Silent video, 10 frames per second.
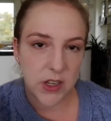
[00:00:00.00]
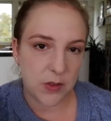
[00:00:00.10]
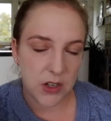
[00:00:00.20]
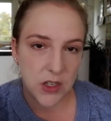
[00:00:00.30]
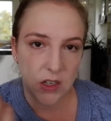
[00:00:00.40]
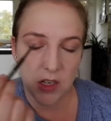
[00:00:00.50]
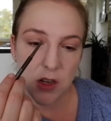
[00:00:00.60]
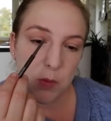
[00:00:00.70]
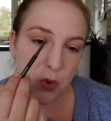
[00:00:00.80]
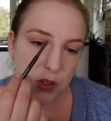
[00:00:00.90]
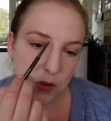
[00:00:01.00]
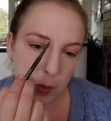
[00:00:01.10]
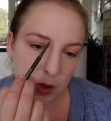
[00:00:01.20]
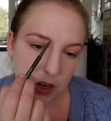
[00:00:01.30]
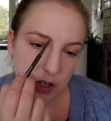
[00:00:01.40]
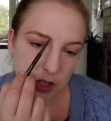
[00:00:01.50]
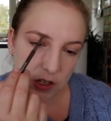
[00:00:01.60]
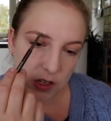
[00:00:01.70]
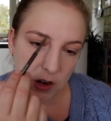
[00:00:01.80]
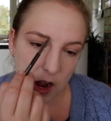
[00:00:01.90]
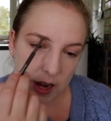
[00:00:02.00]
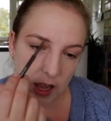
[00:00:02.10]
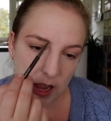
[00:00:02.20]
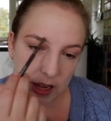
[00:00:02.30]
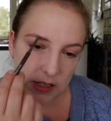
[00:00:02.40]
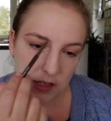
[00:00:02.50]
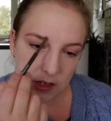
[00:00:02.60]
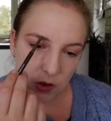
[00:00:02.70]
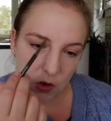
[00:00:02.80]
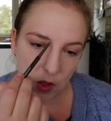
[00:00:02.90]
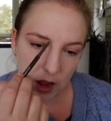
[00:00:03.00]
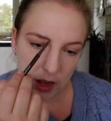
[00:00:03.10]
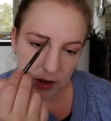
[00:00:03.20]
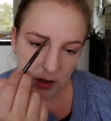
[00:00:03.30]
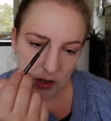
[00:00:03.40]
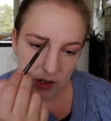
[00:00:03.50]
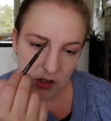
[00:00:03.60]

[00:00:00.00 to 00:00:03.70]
they've discontinued most of their blushes and their highlights and all that.